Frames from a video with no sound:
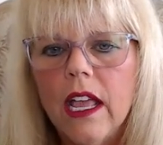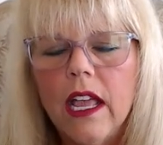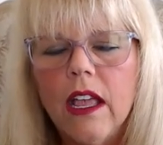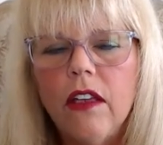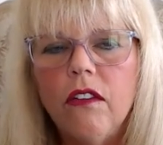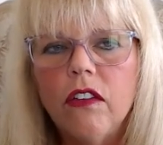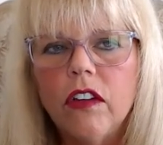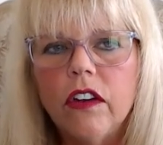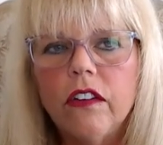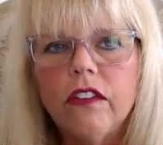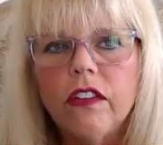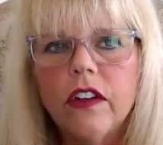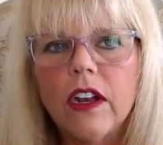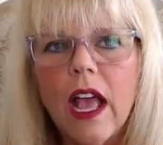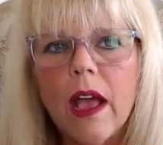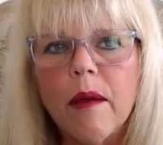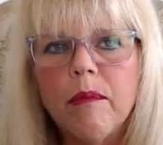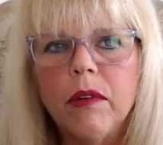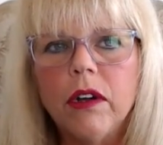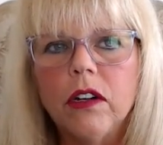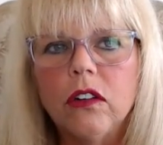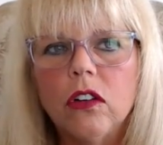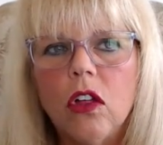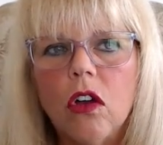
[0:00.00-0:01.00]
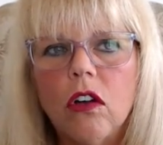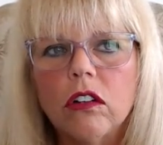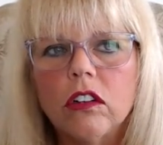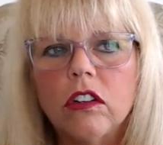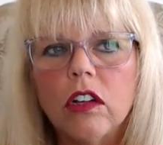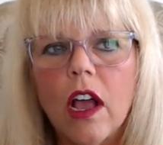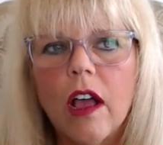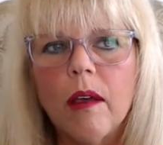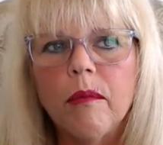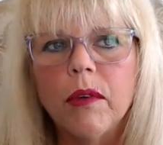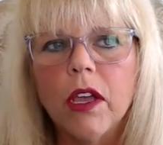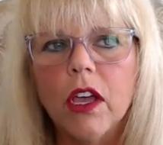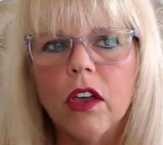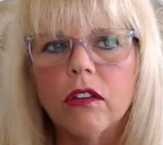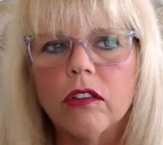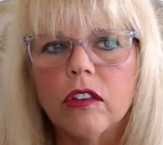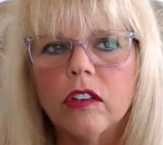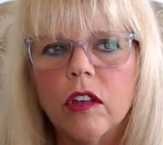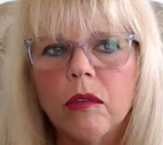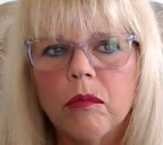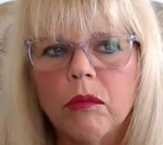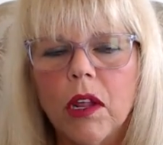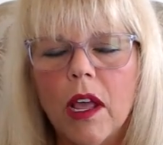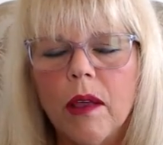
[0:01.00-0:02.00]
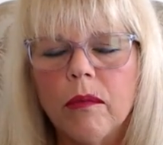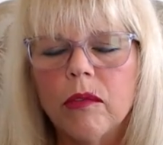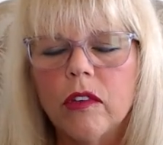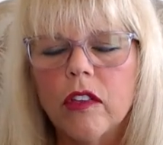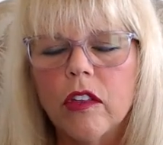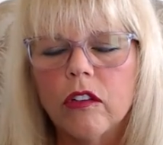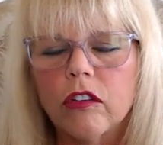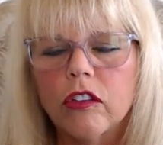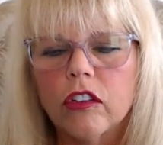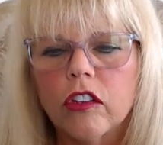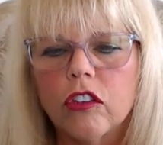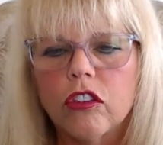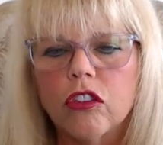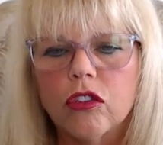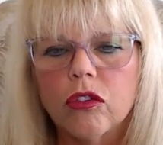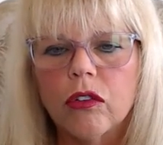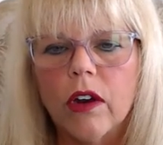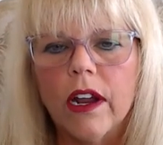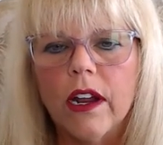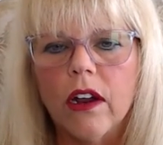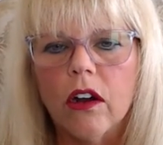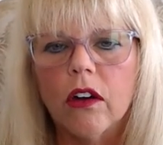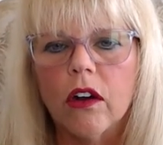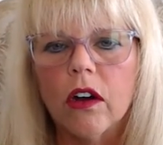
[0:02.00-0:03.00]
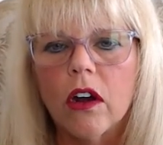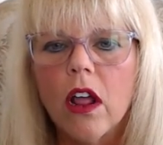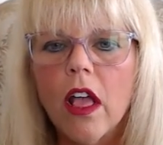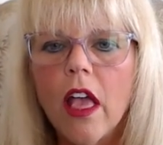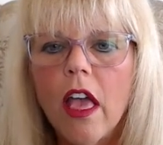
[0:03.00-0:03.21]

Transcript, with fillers: Even if it happened a long time ago, sometimes there's a trigger